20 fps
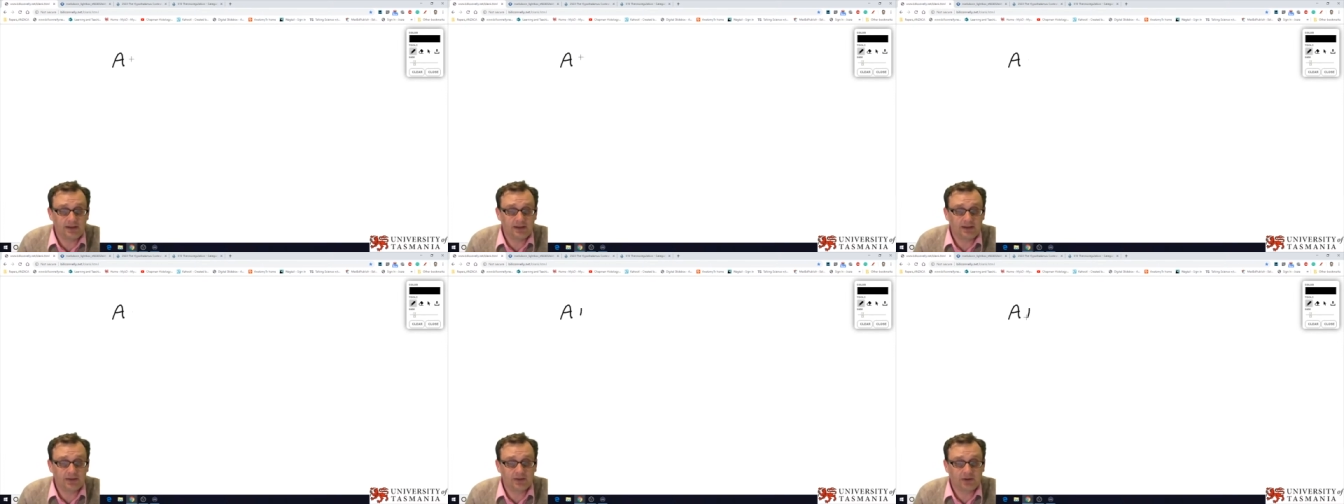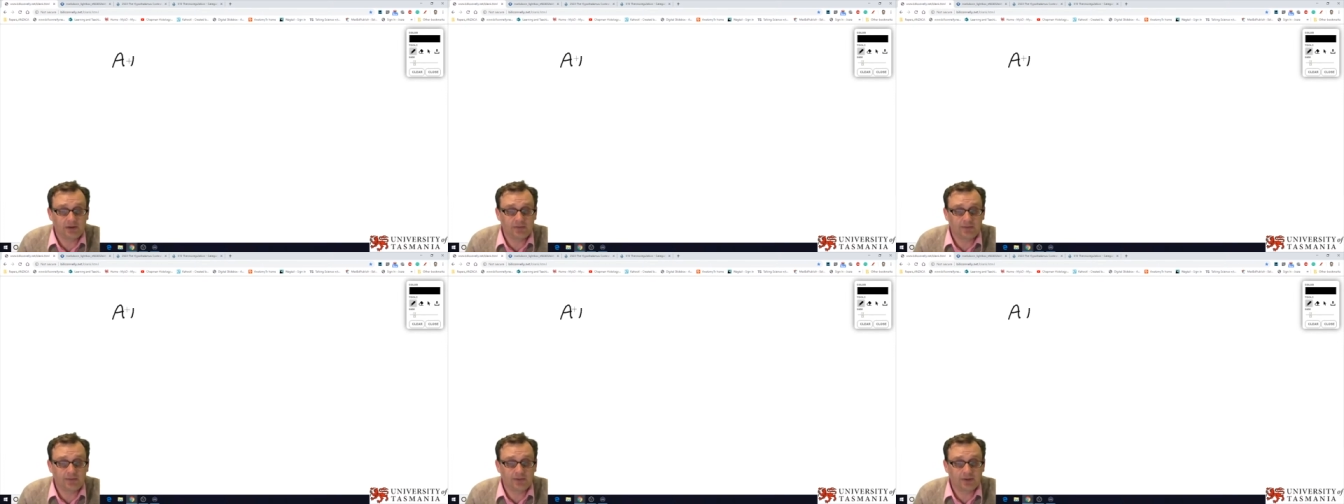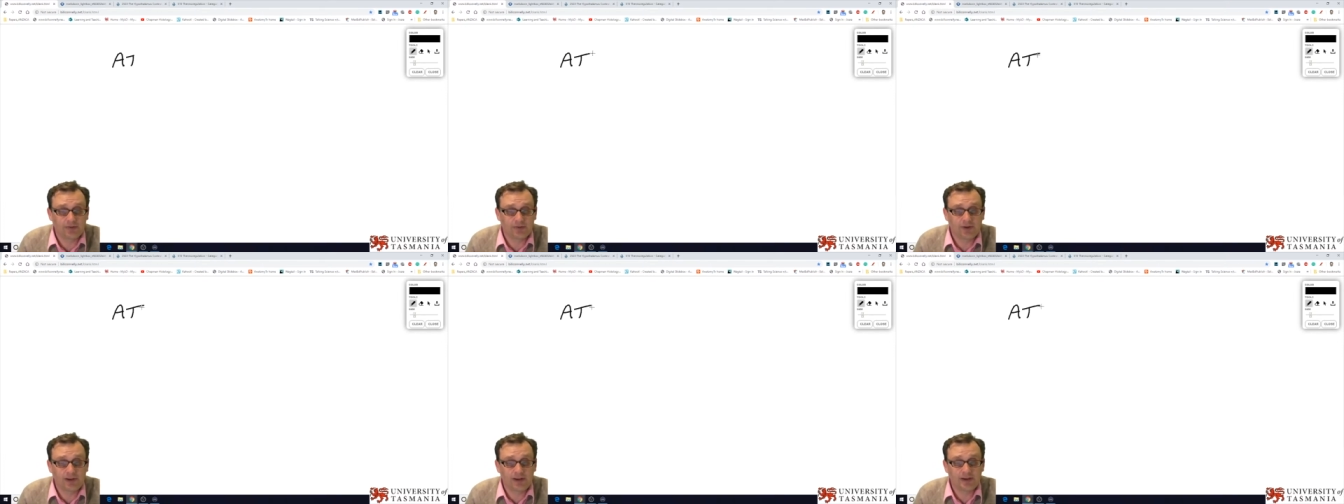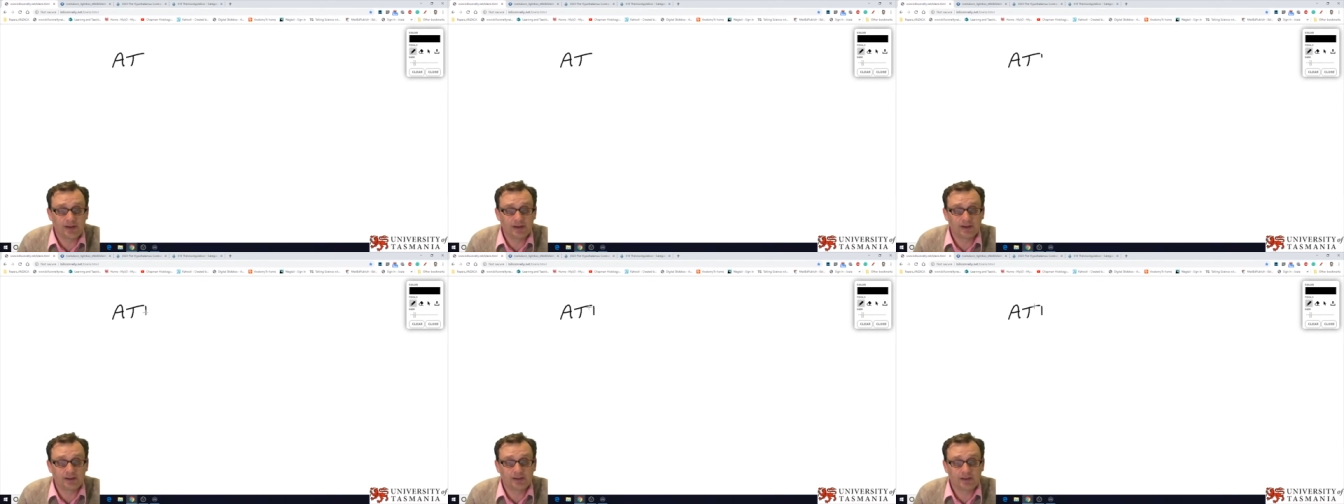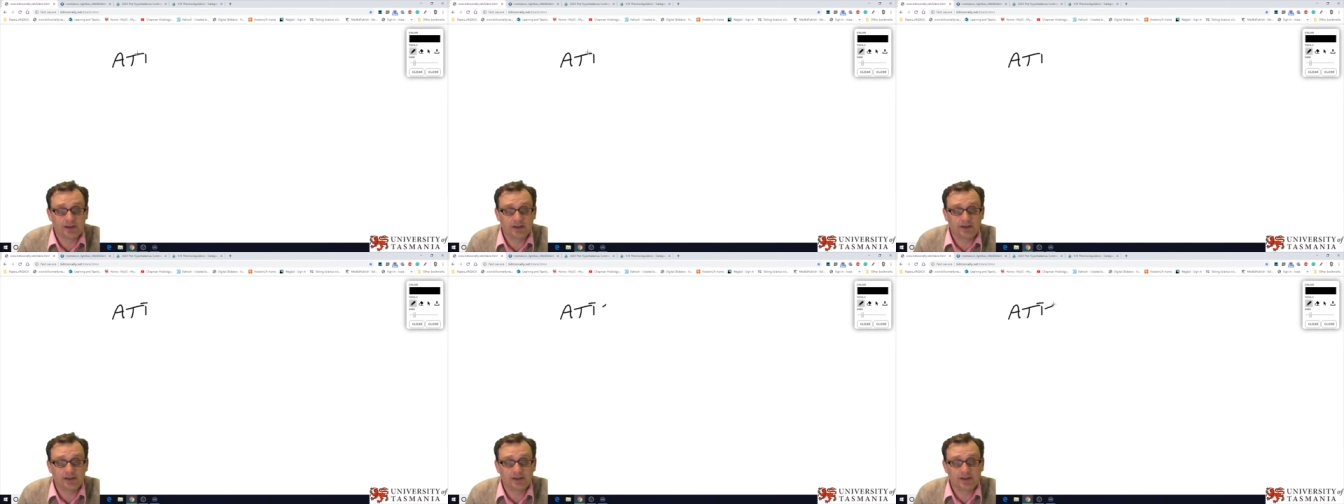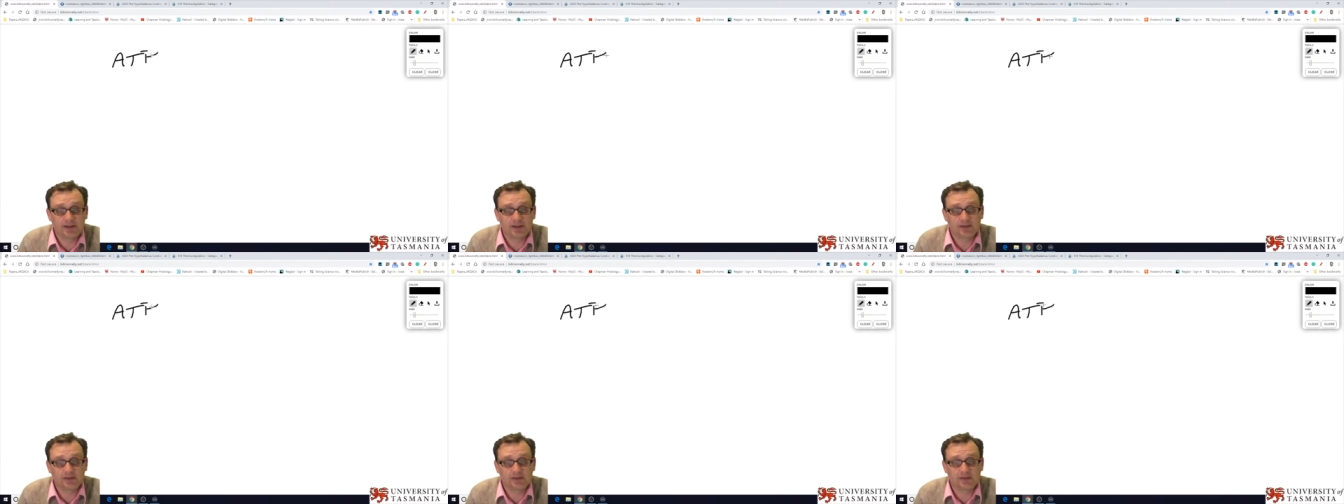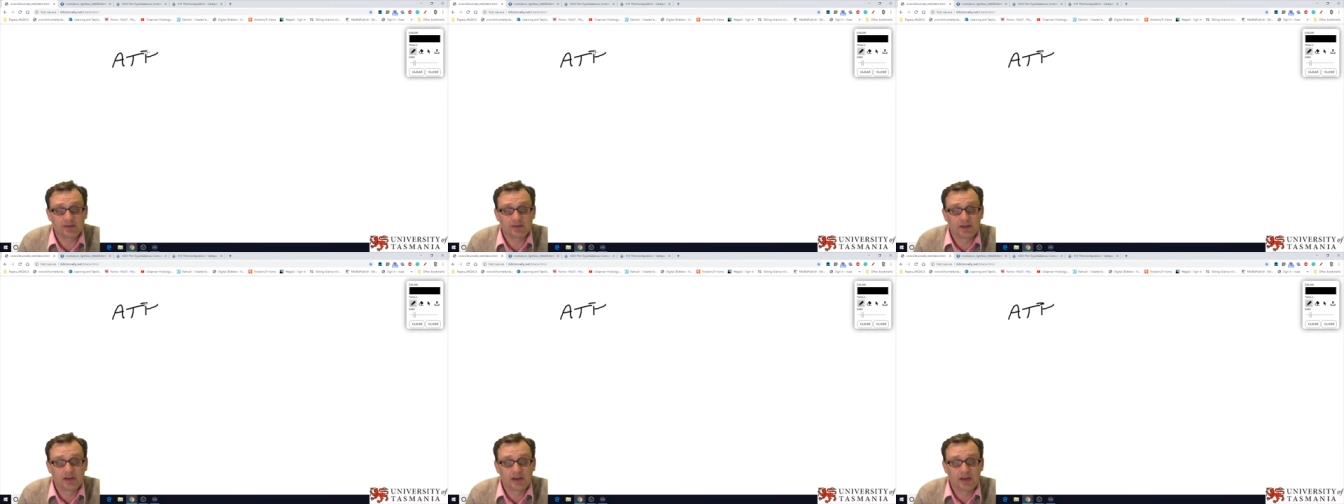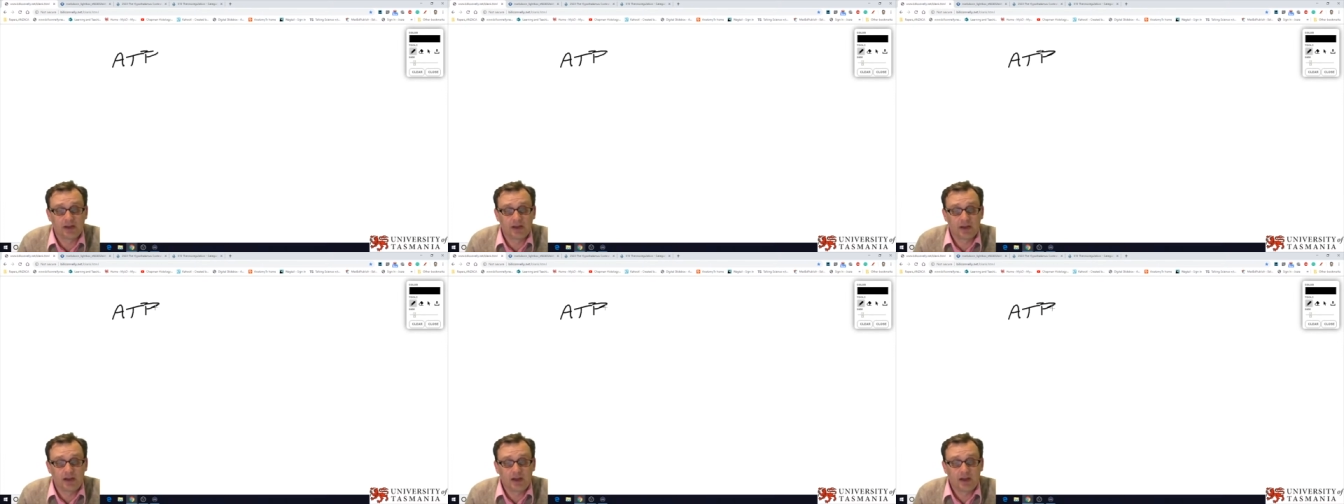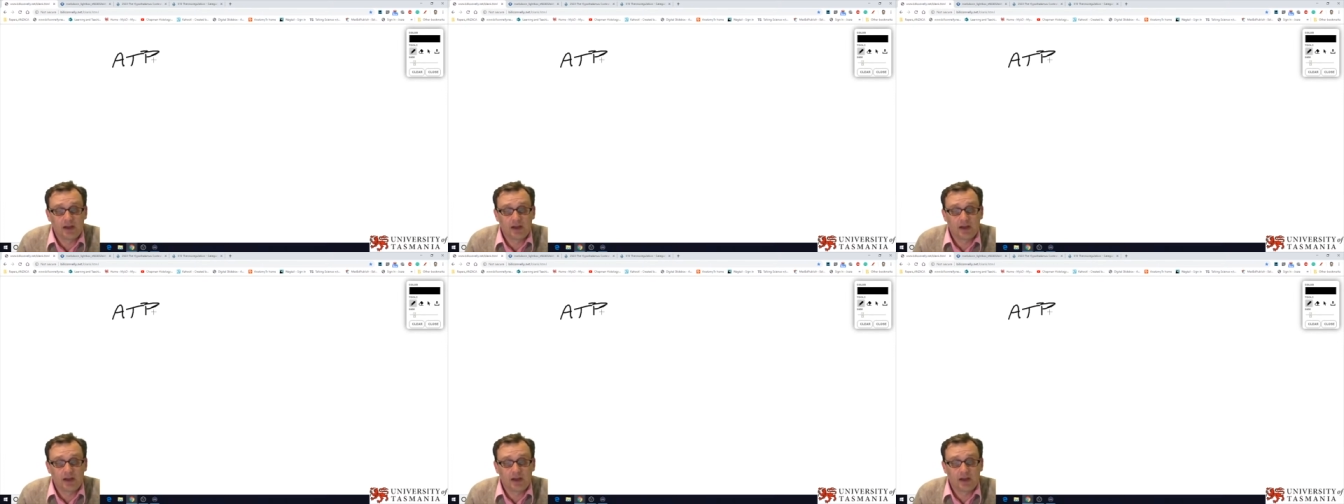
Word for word: adenosine triphosphate, inside cells.